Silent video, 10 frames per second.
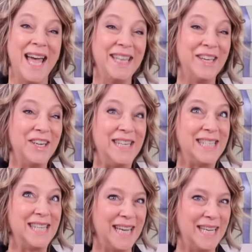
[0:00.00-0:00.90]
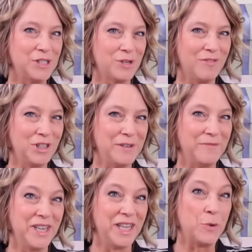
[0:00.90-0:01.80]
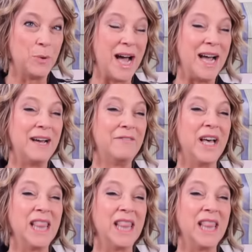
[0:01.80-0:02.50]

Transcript: Hey there, in today's travel tip video, I have